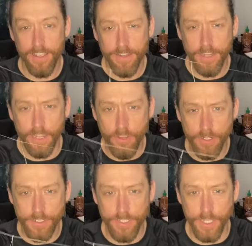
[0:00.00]
Now, if y'all
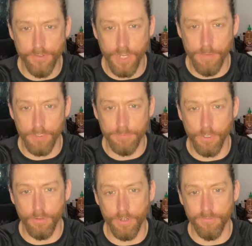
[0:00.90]
can see that dropper loop,
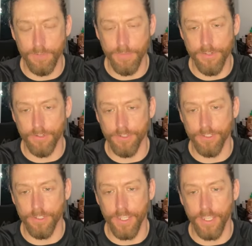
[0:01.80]
I'll hold it in front of my shirt so
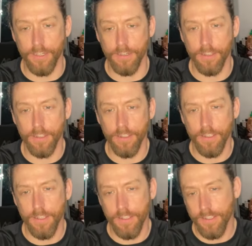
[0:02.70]
you can.
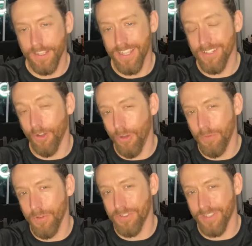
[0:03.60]
It's
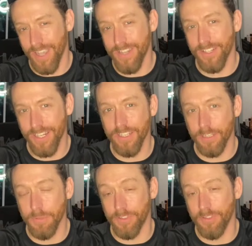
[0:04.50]
almost, actually, it is a
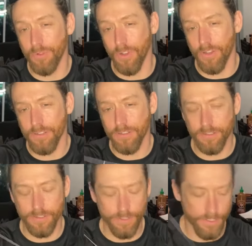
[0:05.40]
little bit too long.
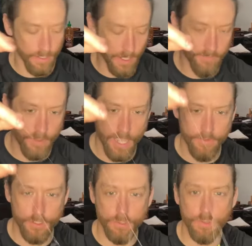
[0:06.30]
So if you have
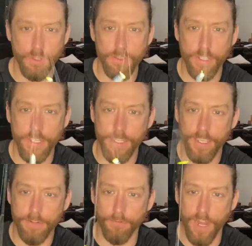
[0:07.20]
it too long, it
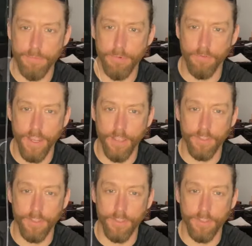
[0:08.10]
can wrap around the